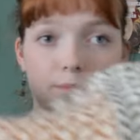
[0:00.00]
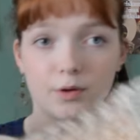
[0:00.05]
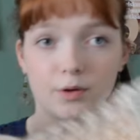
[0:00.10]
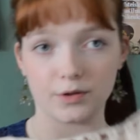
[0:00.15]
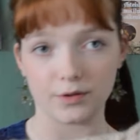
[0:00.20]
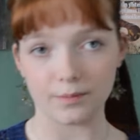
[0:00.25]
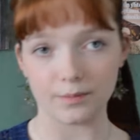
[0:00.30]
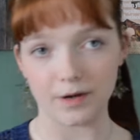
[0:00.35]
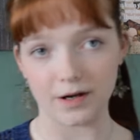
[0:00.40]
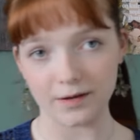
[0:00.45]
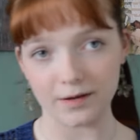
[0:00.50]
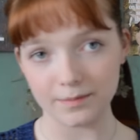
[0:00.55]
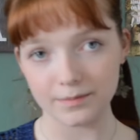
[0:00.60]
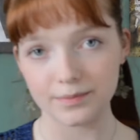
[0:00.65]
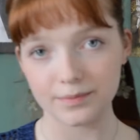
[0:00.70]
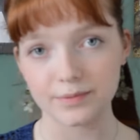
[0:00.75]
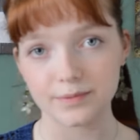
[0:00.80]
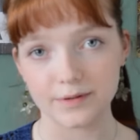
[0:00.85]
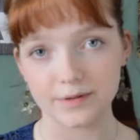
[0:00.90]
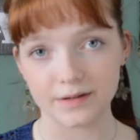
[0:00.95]
bottom up,
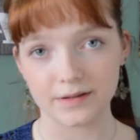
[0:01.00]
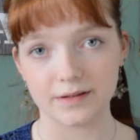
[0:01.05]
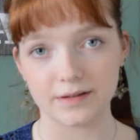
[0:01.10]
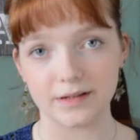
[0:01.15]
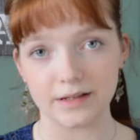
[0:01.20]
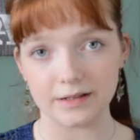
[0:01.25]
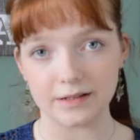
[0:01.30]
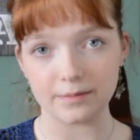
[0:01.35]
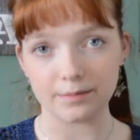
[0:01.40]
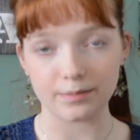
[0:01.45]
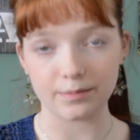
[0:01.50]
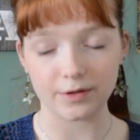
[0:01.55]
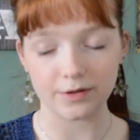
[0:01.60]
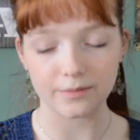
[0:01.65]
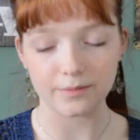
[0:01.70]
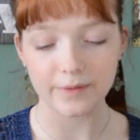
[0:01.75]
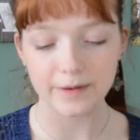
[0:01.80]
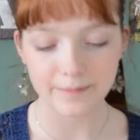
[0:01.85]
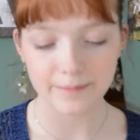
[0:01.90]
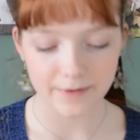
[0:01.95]
knitted
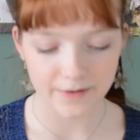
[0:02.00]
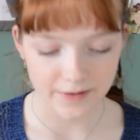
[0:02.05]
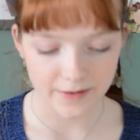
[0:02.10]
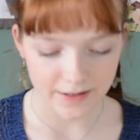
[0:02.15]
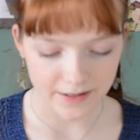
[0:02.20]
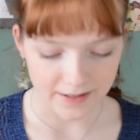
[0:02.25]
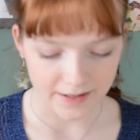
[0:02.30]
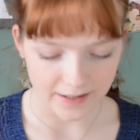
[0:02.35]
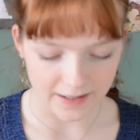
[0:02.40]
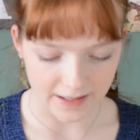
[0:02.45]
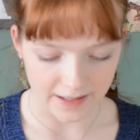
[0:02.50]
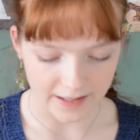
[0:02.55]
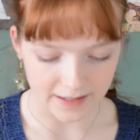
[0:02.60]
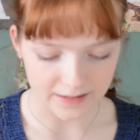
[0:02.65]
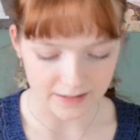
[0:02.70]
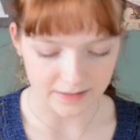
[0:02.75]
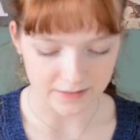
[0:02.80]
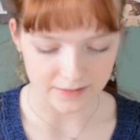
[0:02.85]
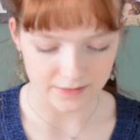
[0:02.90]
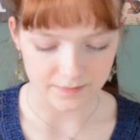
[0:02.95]
bottom up,
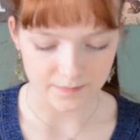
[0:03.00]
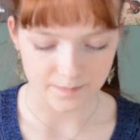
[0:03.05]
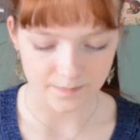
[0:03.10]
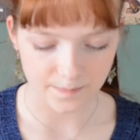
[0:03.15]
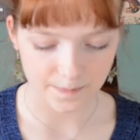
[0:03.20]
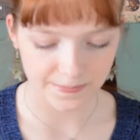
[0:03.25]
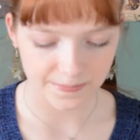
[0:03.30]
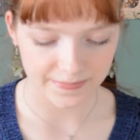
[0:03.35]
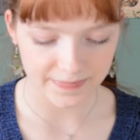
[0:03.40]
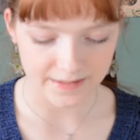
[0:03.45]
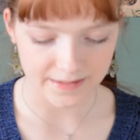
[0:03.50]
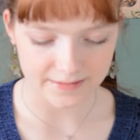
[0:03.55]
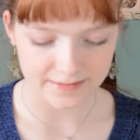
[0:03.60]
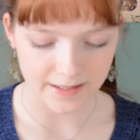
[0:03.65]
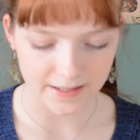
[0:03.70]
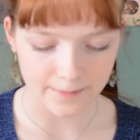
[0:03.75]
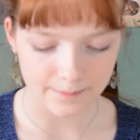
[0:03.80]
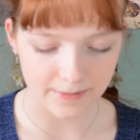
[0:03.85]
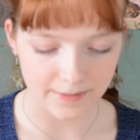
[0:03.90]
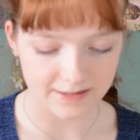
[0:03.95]
and
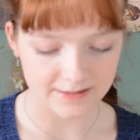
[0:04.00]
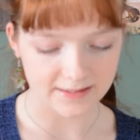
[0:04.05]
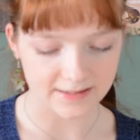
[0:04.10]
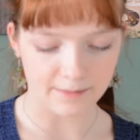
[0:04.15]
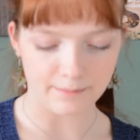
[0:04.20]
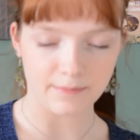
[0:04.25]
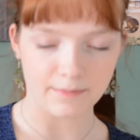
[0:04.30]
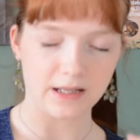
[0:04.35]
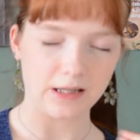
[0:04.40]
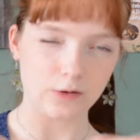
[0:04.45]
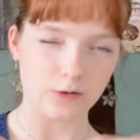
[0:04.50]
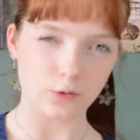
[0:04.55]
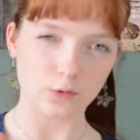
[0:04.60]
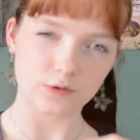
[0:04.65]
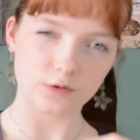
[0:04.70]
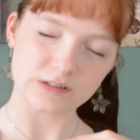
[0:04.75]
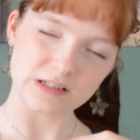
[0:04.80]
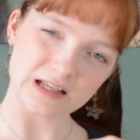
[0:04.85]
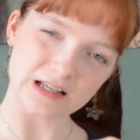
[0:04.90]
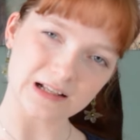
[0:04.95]
that meant that my long
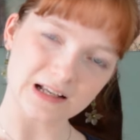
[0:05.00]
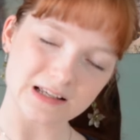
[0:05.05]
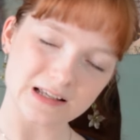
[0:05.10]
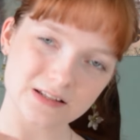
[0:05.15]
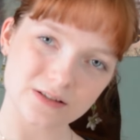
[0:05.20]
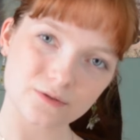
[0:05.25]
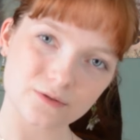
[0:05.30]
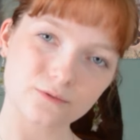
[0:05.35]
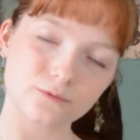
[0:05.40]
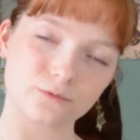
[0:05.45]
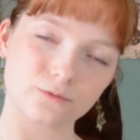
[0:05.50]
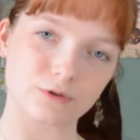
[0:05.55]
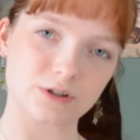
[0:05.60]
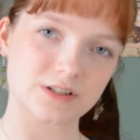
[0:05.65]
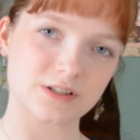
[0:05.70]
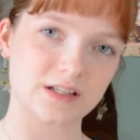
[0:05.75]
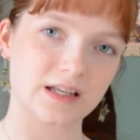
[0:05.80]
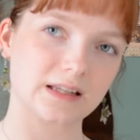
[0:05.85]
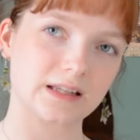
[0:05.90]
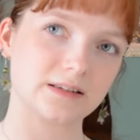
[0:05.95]
tail cast on
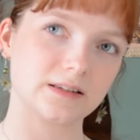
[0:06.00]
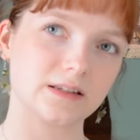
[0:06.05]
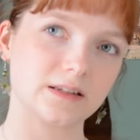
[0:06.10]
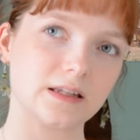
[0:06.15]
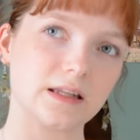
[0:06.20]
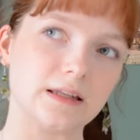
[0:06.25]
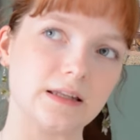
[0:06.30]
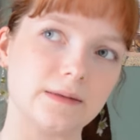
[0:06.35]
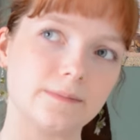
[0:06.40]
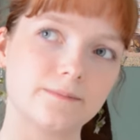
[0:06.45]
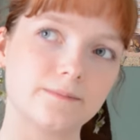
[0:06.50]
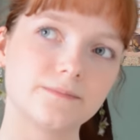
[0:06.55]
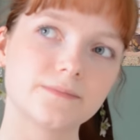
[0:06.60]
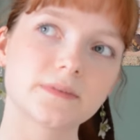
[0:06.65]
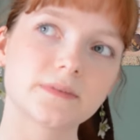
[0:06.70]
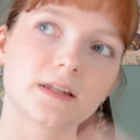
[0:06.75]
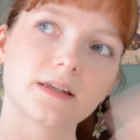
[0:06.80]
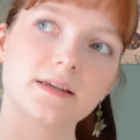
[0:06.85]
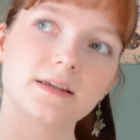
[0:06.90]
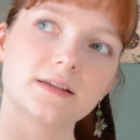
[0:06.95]
was at the
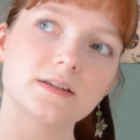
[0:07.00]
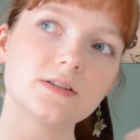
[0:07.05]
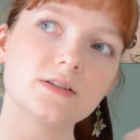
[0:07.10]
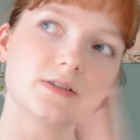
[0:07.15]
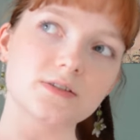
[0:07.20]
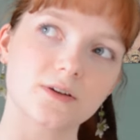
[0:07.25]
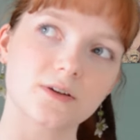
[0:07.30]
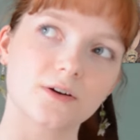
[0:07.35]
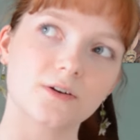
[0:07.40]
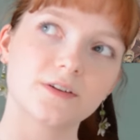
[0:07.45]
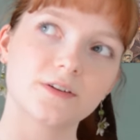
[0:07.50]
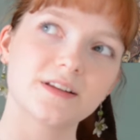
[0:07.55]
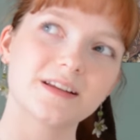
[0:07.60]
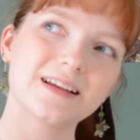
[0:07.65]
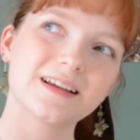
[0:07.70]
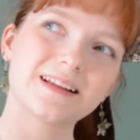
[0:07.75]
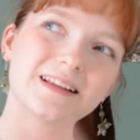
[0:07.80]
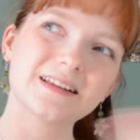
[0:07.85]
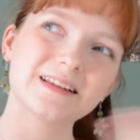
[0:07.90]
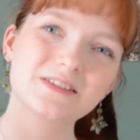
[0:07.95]
start
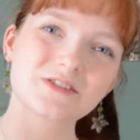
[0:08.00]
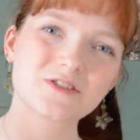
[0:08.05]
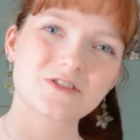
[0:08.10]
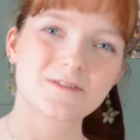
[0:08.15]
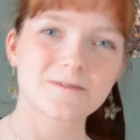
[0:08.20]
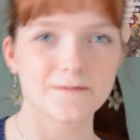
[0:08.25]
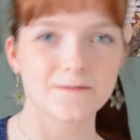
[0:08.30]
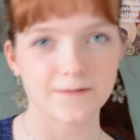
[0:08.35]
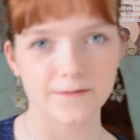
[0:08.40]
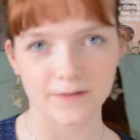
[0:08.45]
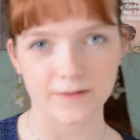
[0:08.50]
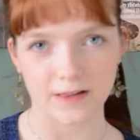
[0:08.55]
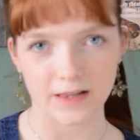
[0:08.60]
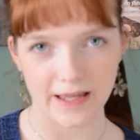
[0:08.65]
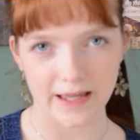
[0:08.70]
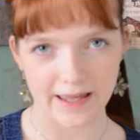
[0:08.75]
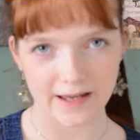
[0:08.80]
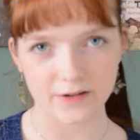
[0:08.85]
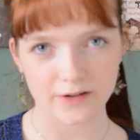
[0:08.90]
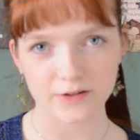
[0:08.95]
and it just
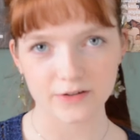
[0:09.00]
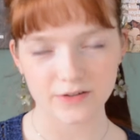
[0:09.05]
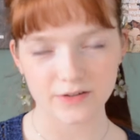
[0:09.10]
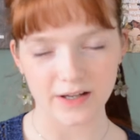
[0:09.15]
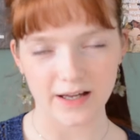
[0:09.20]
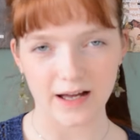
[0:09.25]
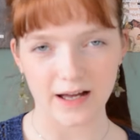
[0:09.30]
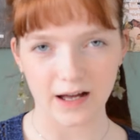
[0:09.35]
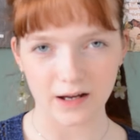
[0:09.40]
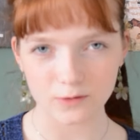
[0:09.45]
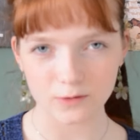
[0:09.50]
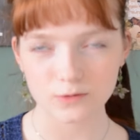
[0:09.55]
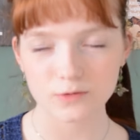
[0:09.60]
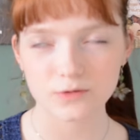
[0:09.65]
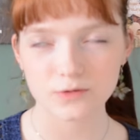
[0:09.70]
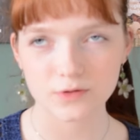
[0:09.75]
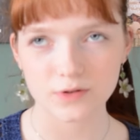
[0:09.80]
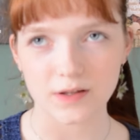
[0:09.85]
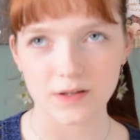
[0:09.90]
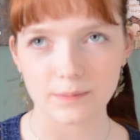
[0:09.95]
flared
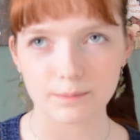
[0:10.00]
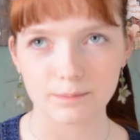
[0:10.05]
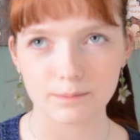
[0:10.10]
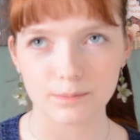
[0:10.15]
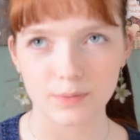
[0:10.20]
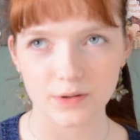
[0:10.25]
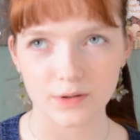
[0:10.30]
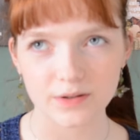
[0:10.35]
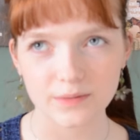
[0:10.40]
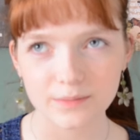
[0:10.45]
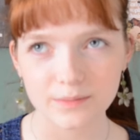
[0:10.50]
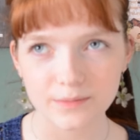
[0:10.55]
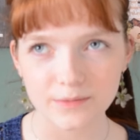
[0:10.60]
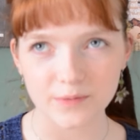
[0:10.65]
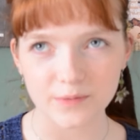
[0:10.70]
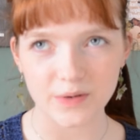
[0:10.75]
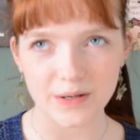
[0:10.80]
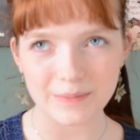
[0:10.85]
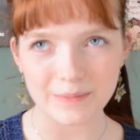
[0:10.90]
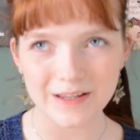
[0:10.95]
out the bottom
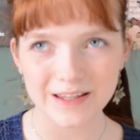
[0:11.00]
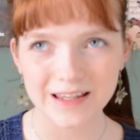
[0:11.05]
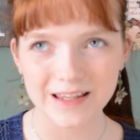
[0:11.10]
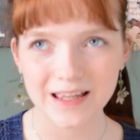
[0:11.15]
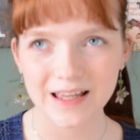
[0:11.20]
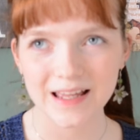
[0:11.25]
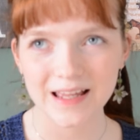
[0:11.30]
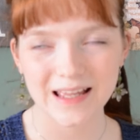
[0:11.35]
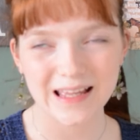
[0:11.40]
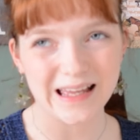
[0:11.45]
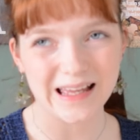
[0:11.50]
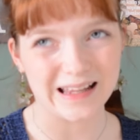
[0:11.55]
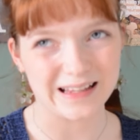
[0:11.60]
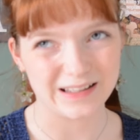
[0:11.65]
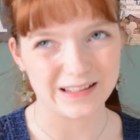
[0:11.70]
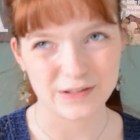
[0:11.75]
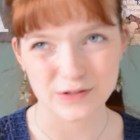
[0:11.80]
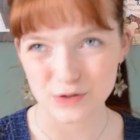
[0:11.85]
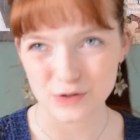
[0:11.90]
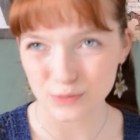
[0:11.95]
ribbing, and
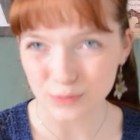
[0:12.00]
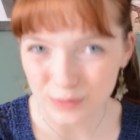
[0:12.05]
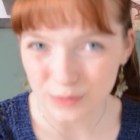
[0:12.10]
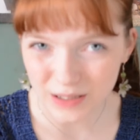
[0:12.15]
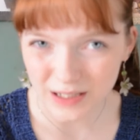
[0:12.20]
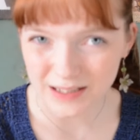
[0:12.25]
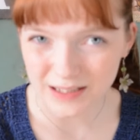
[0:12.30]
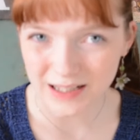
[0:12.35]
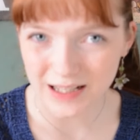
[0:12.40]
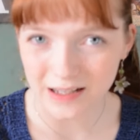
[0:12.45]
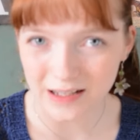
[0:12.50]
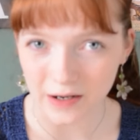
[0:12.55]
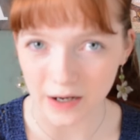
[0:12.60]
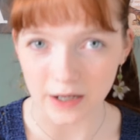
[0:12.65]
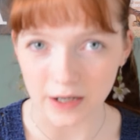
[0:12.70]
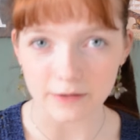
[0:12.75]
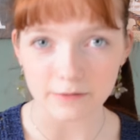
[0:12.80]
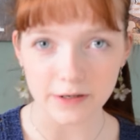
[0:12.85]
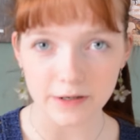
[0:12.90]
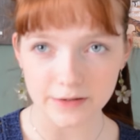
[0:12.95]
I don't like that.
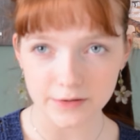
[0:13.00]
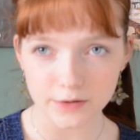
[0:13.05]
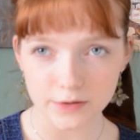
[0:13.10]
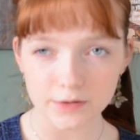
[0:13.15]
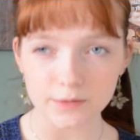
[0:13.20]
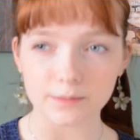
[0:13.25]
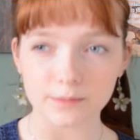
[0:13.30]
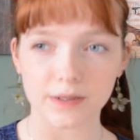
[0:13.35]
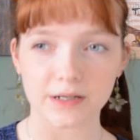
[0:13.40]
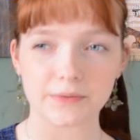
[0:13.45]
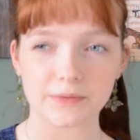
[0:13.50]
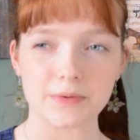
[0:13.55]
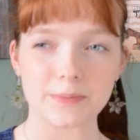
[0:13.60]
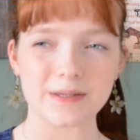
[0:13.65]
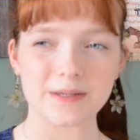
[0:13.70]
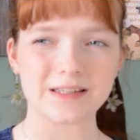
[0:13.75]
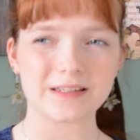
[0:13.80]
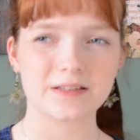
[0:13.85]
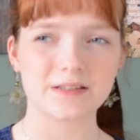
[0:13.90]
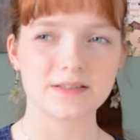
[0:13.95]
I rather my
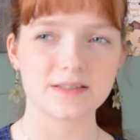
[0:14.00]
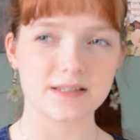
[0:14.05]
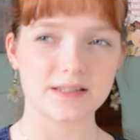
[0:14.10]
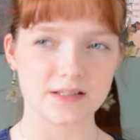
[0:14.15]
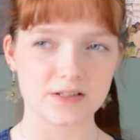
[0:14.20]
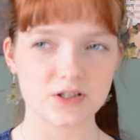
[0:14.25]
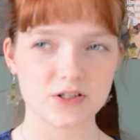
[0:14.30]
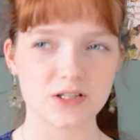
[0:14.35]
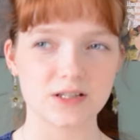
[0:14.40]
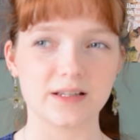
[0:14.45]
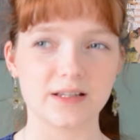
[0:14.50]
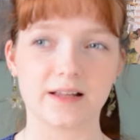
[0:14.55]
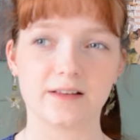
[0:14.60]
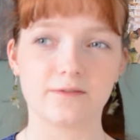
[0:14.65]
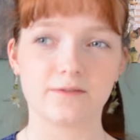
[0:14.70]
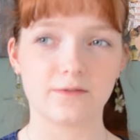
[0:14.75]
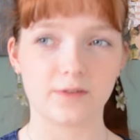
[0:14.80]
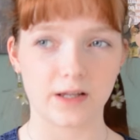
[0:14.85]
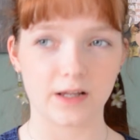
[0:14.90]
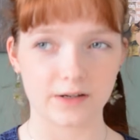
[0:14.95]
ribbing cinch in than
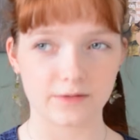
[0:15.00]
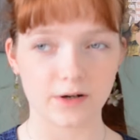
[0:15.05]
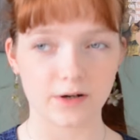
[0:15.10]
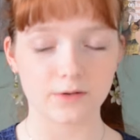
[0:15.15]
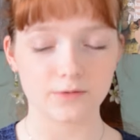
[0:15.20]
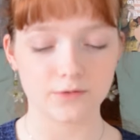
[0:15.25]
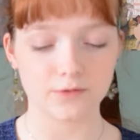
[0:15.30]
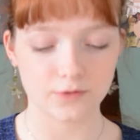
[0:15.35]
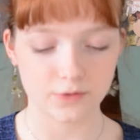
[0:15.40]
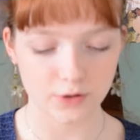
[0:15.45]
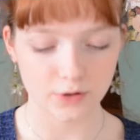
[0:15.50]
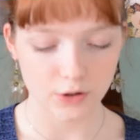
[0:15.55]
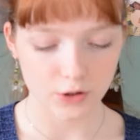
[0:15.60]
flare out.